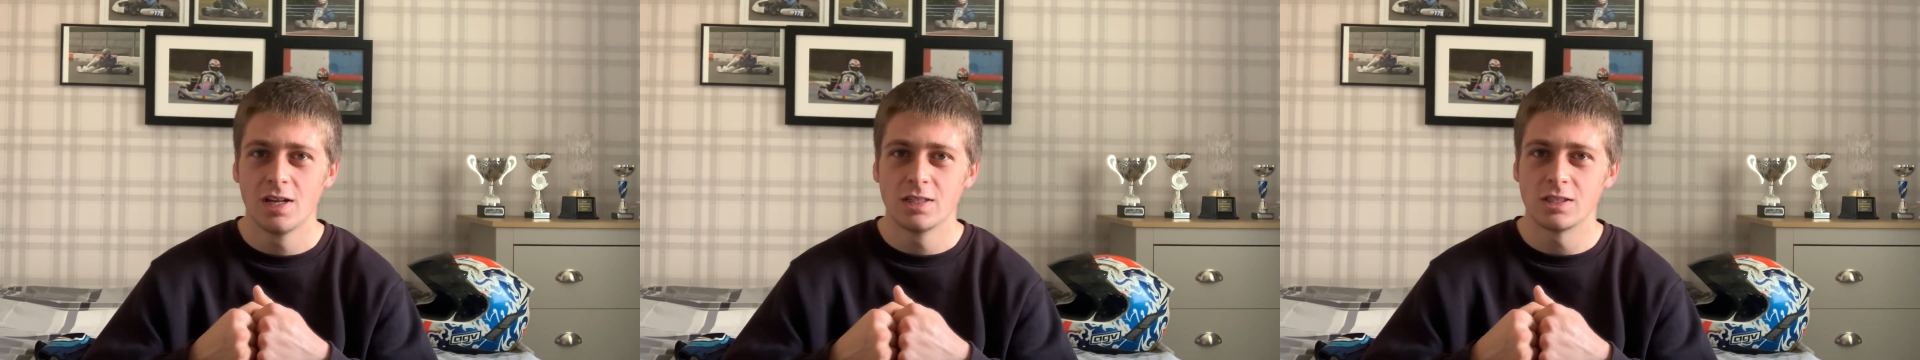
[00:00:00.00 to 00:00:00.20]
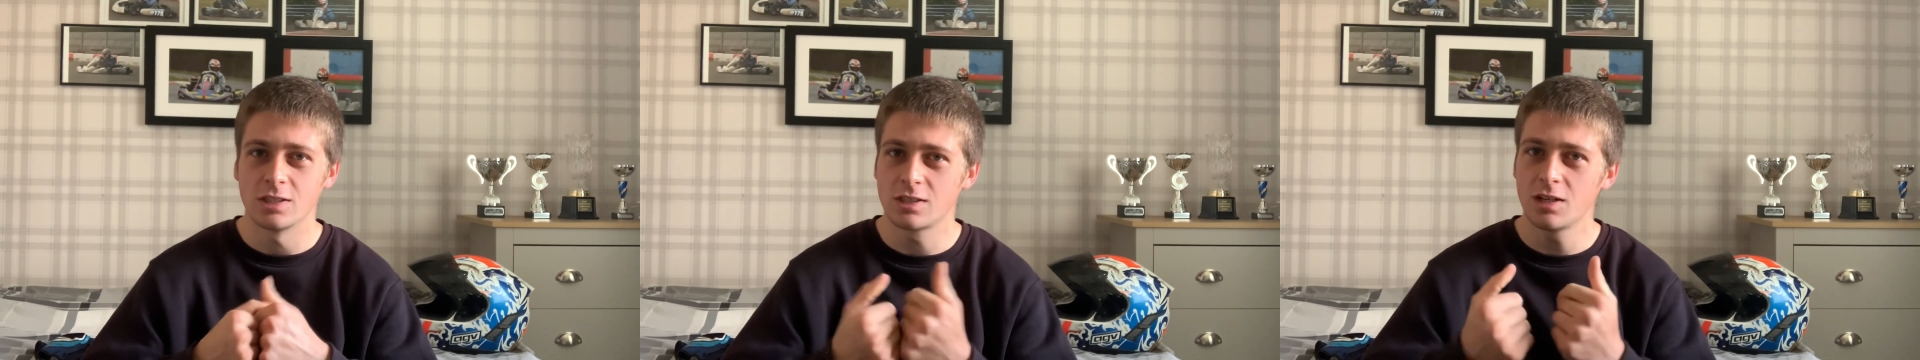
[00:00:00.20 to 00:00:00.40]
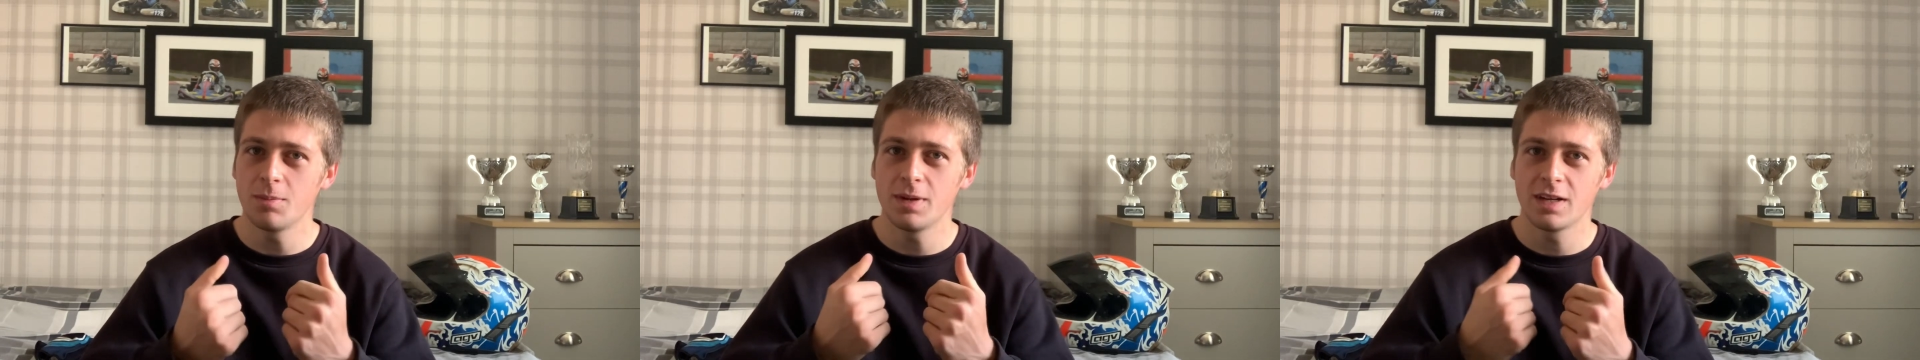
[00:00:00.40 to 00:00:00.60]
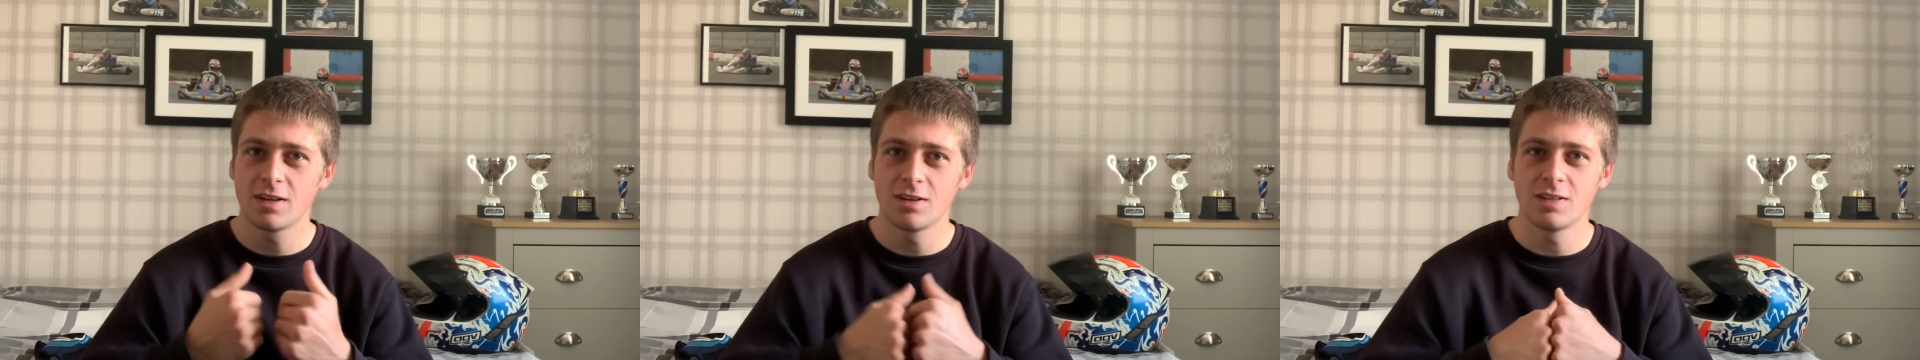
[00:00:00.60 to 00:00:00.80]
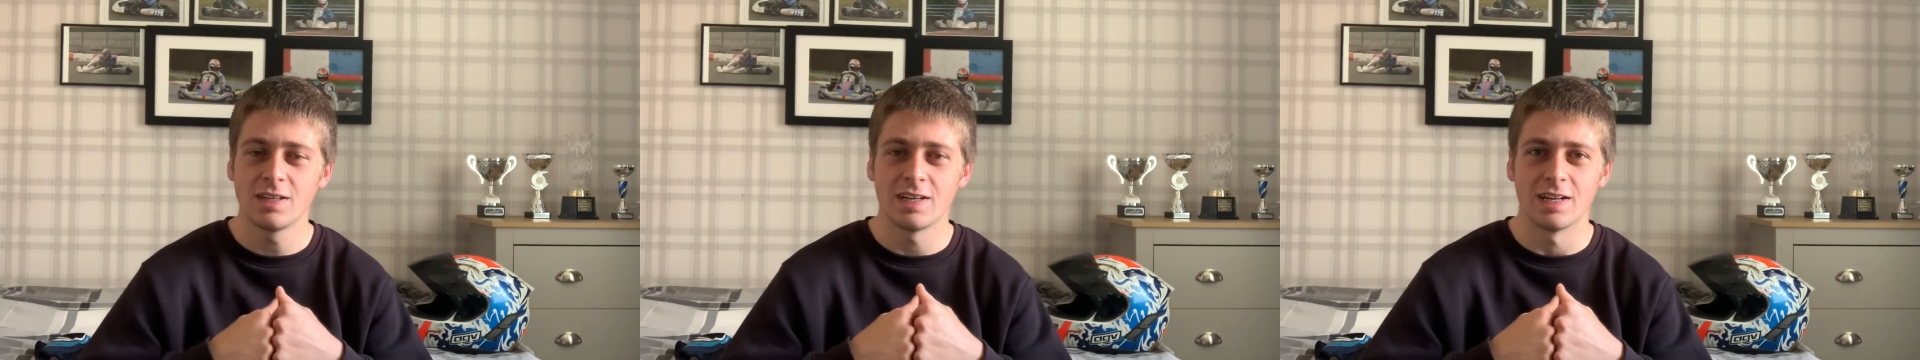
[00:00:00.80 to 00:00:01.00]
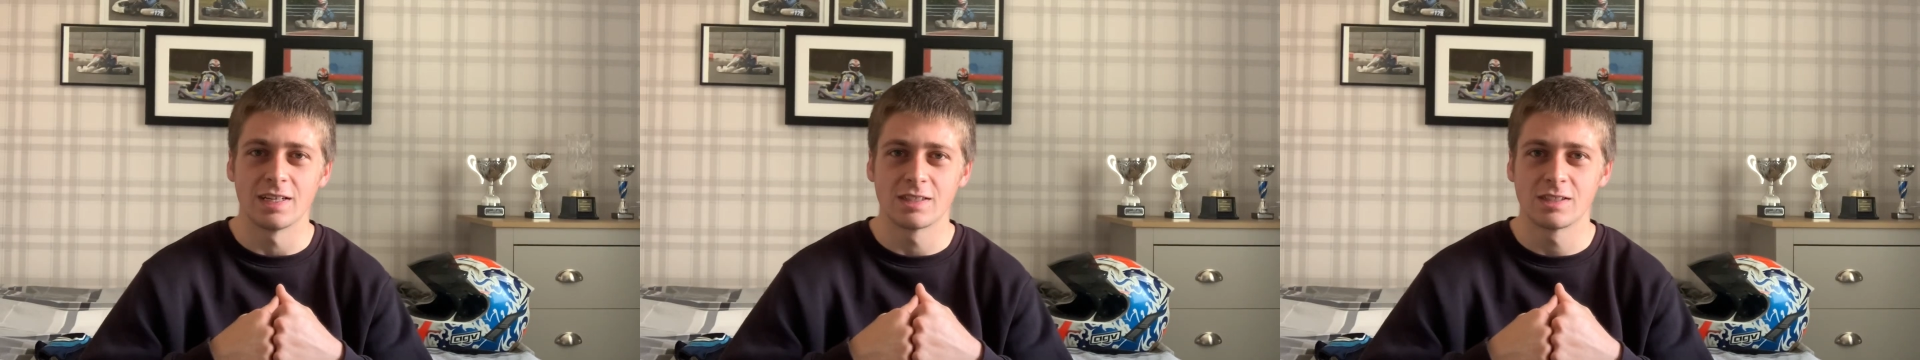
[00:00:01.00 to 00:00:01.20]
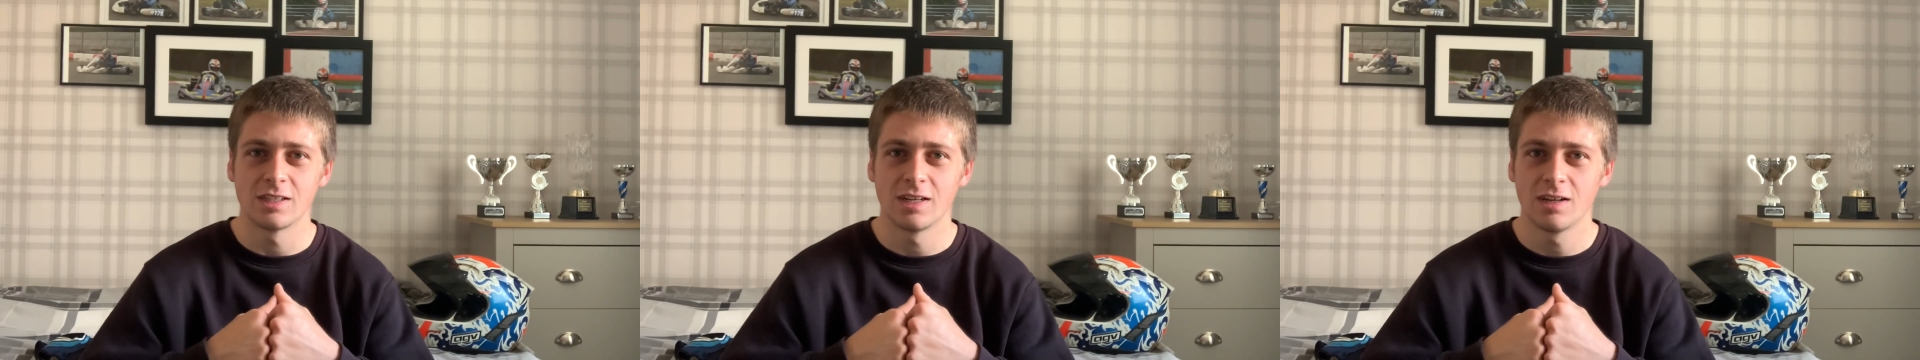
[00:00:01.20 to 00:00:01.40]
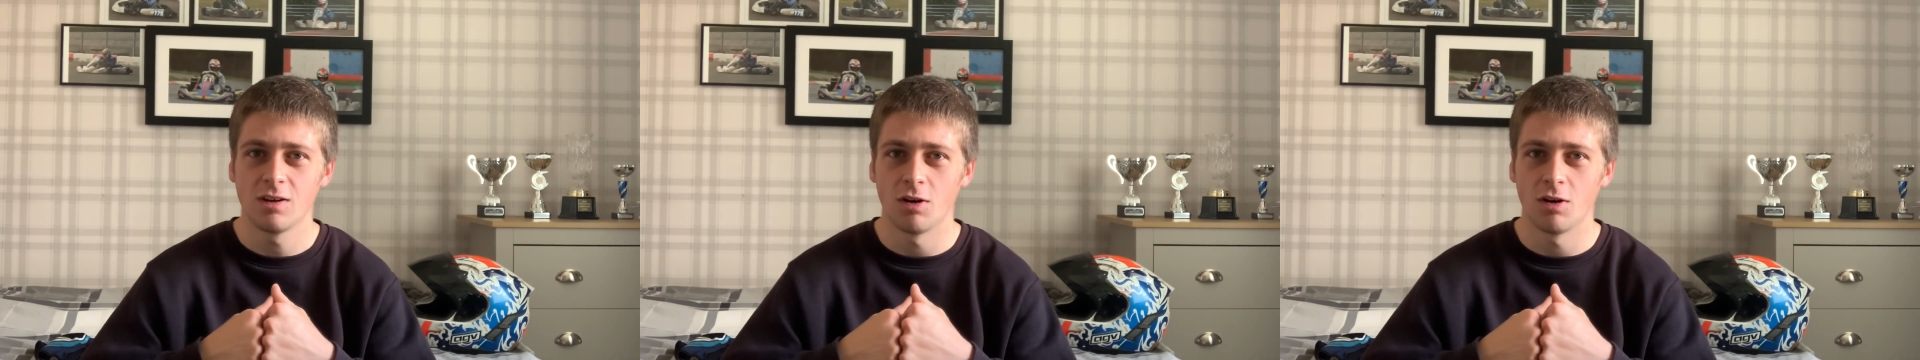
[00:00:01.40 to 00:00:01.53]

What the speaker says: So it's going to be a good year next year.